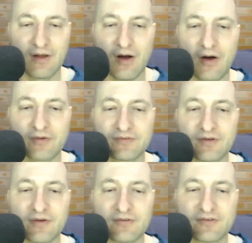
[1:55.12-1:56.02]
on
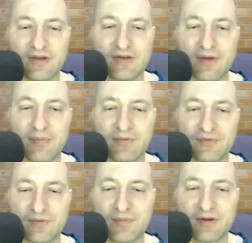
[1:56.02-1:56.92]
soaked sheets,
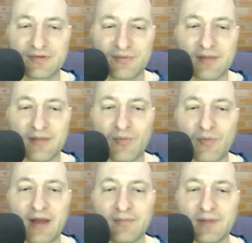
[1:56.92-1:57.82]
dripping sweat. My
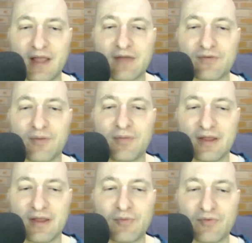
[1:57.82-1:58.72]
weight began dropping
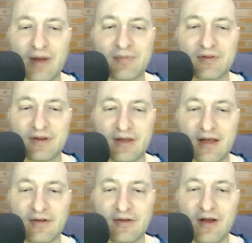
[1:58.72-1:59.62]
again more rapidly
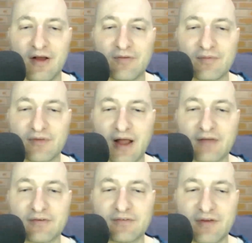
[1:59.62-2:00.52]
now, from
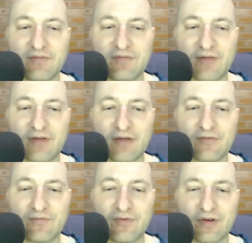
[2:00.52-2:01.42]
175 to
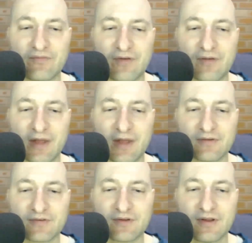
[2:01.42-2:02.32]
145
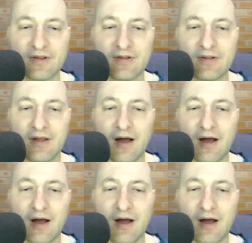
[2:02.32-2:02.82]
pounds. I